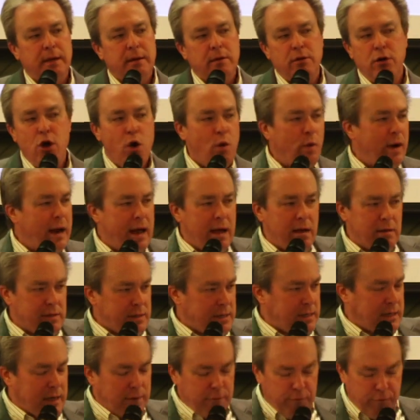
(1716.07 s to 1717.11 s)
No one
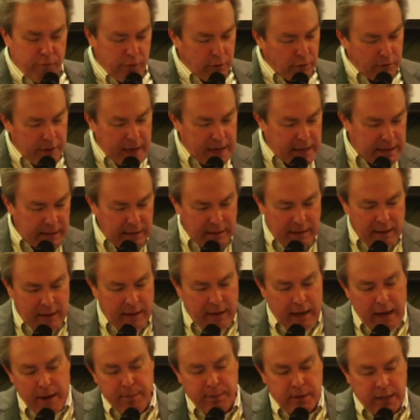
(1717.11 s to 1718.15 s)
else can fill that
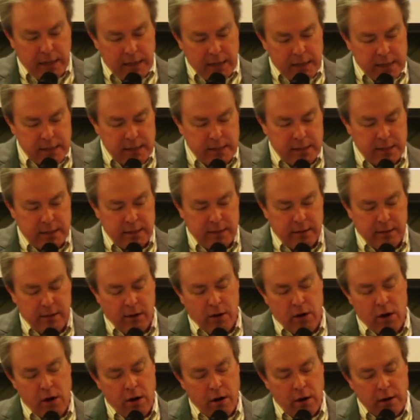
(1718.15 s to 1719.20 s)
emptiness in
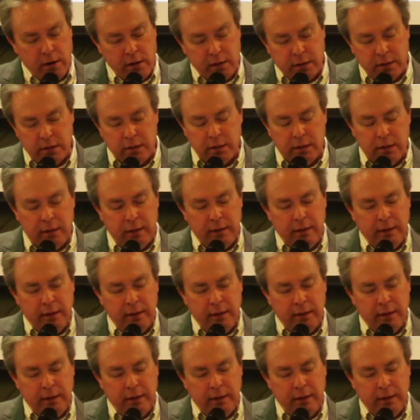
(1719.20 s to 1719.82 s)
our hearts.